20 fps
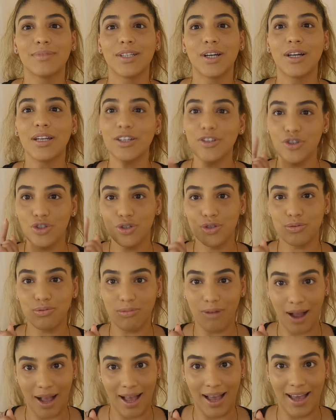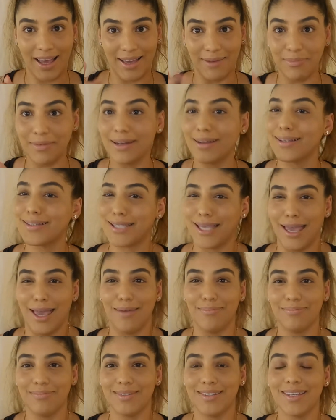gonna
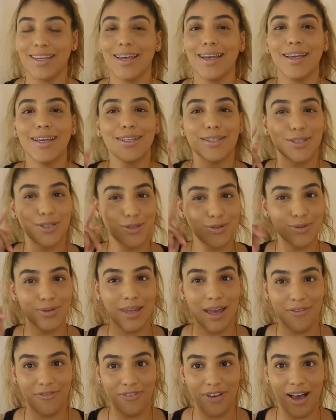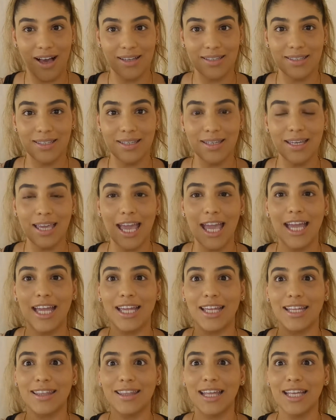attempt to do that fox look.
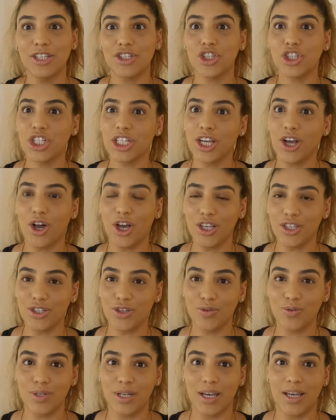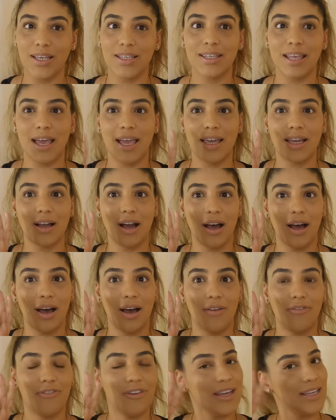And then she also does like
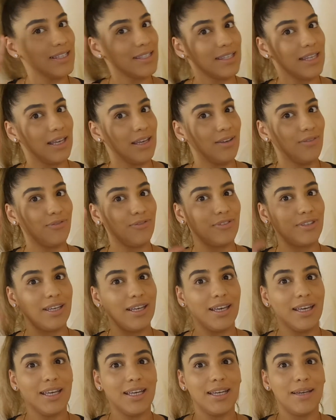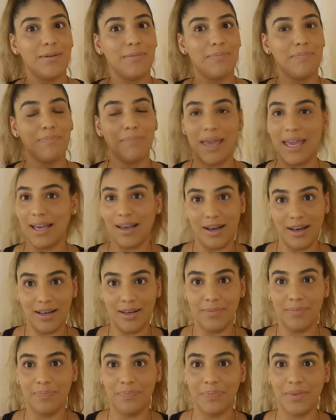a facelift
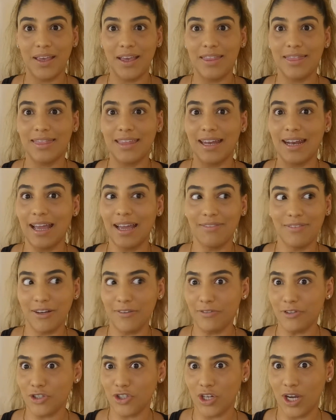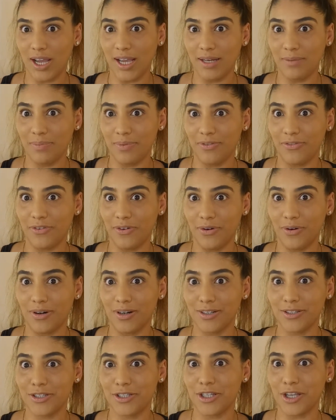makeup that I've never tried
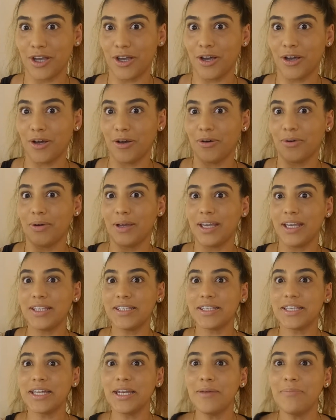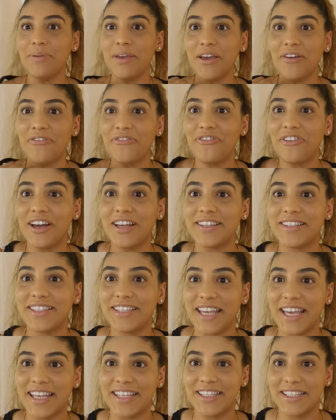before. So it's gonna be a fun
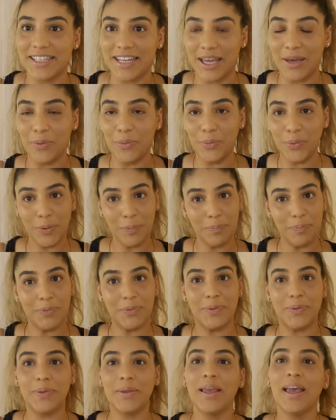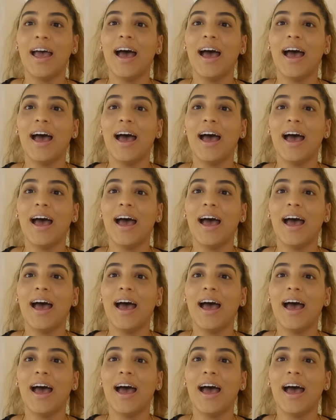day today. Whoops.